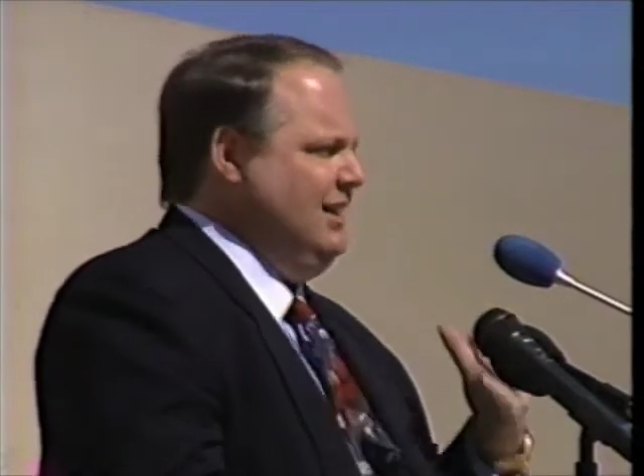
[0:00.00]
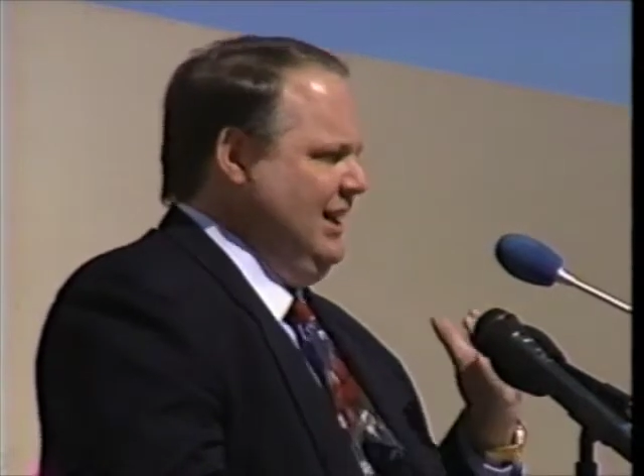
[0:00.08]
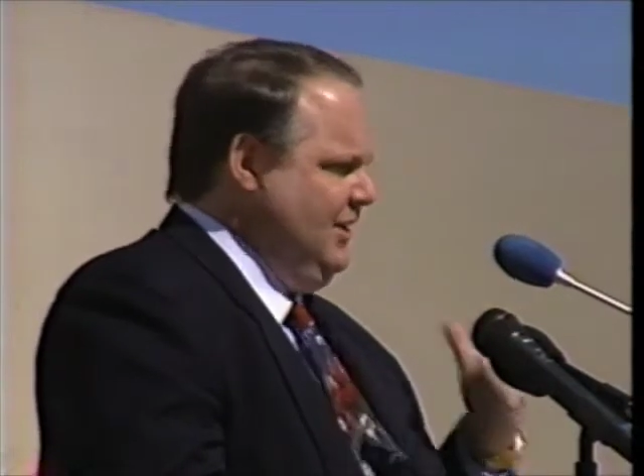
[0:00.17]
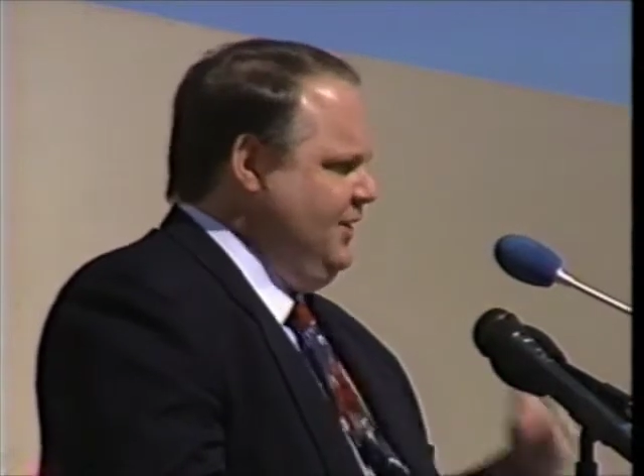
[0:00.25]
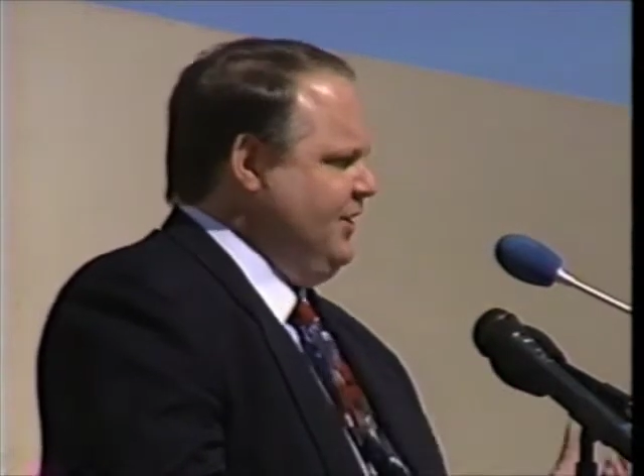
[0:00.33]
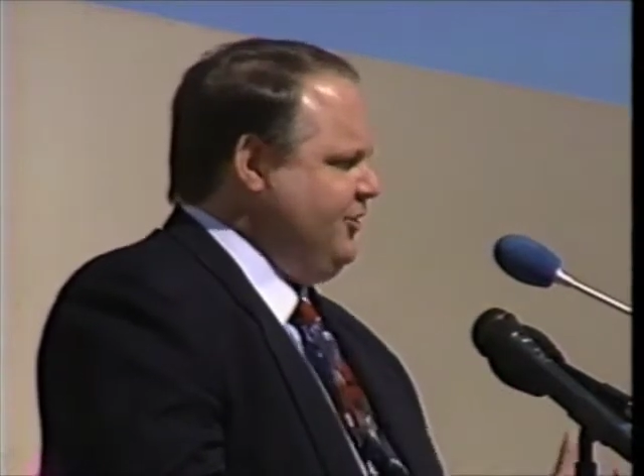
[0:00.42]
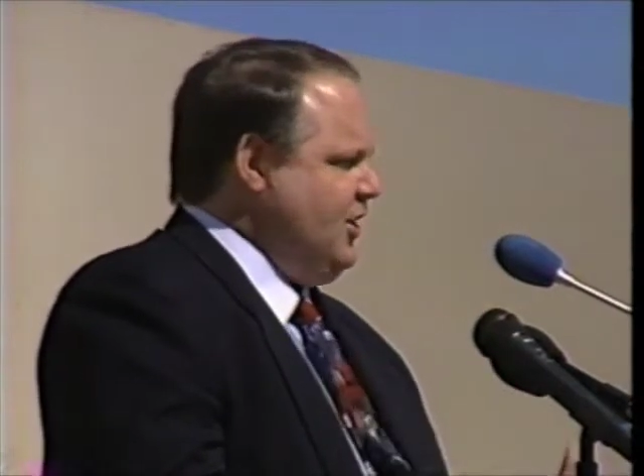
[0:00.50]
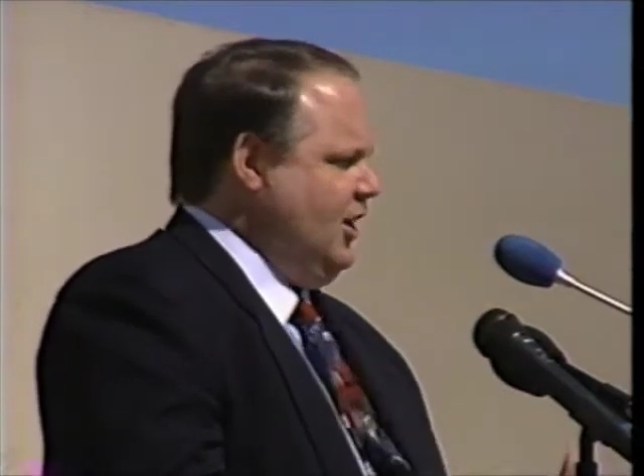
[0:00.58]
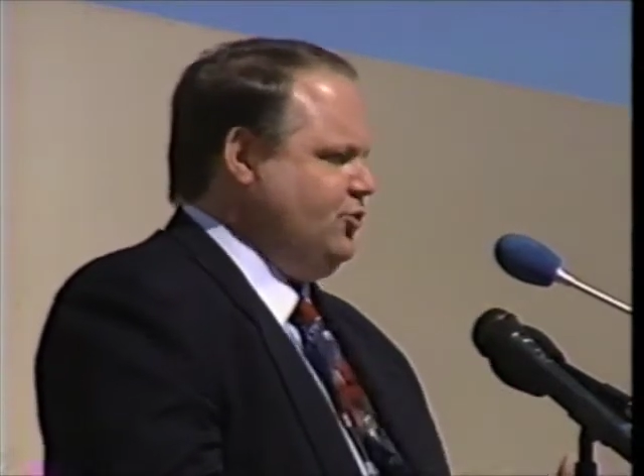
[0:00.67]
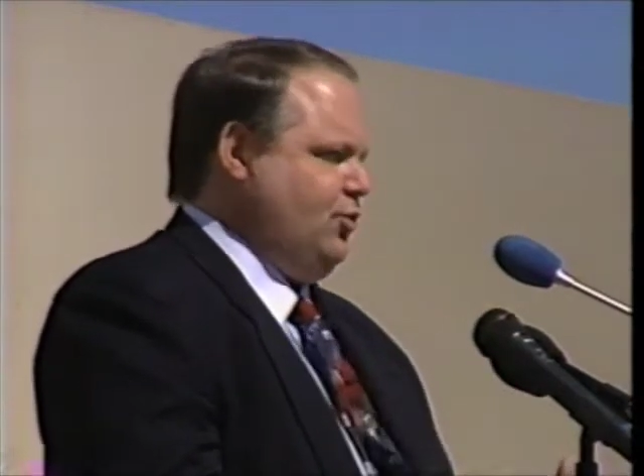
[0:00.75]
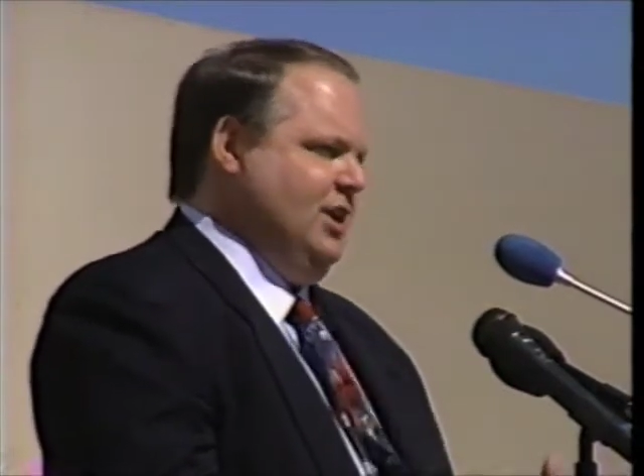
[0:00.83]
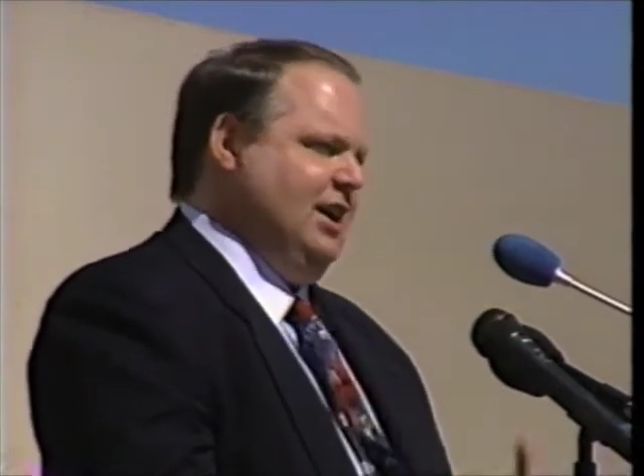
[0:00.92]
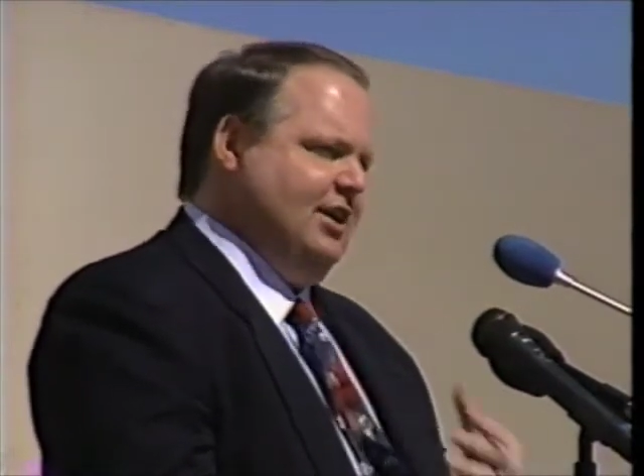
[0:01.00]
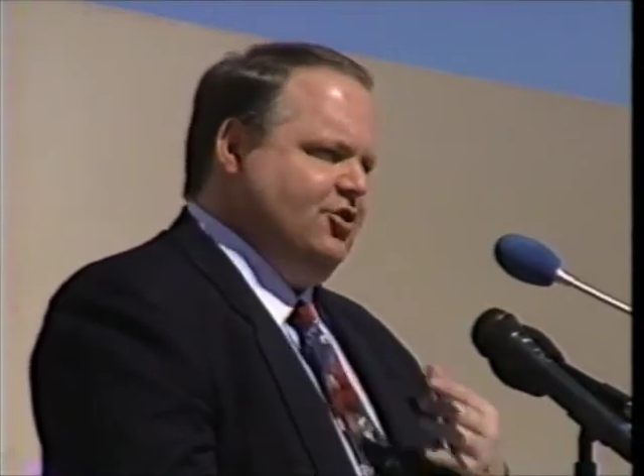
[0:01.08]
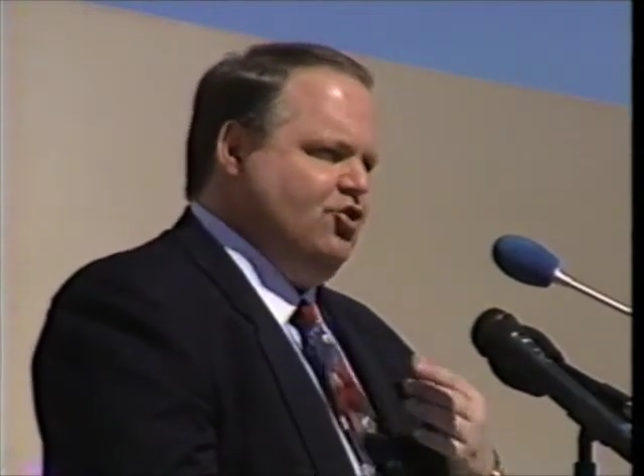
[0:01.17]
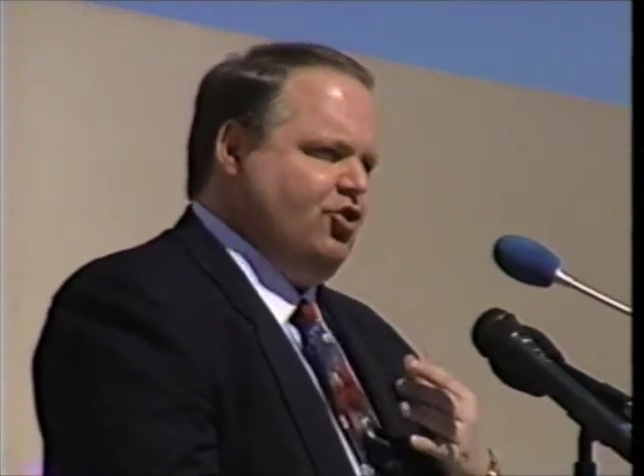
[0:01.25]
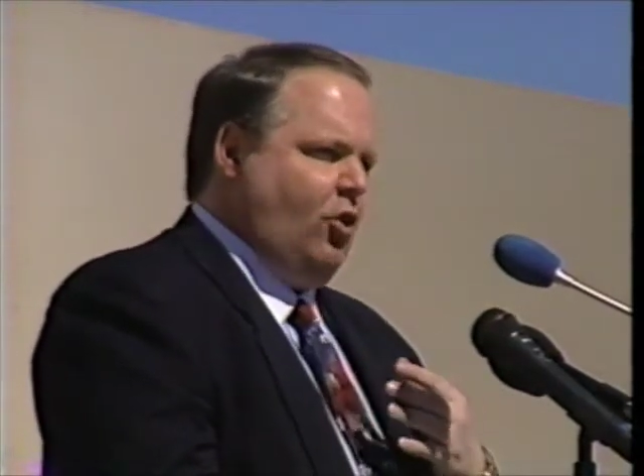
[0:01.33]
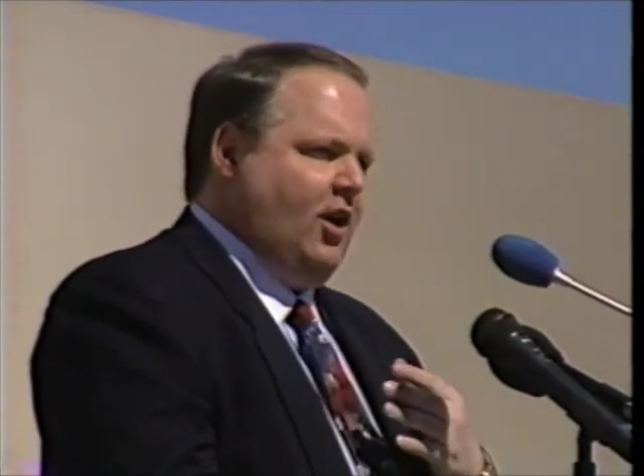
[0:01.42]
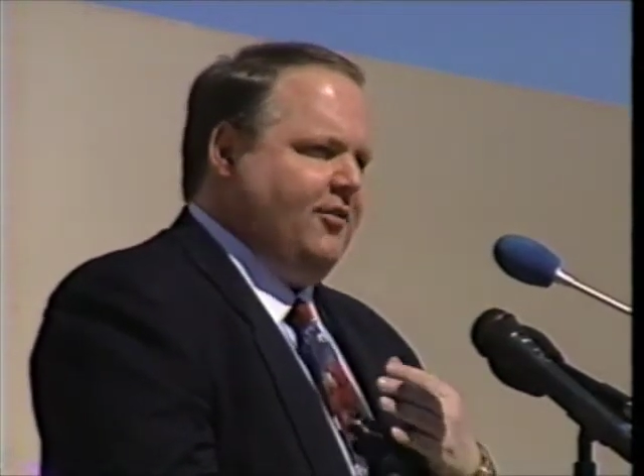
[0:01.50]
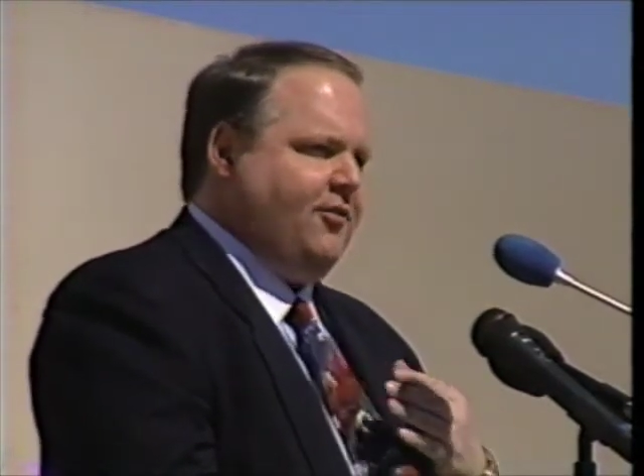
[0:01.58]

in this country, enjoy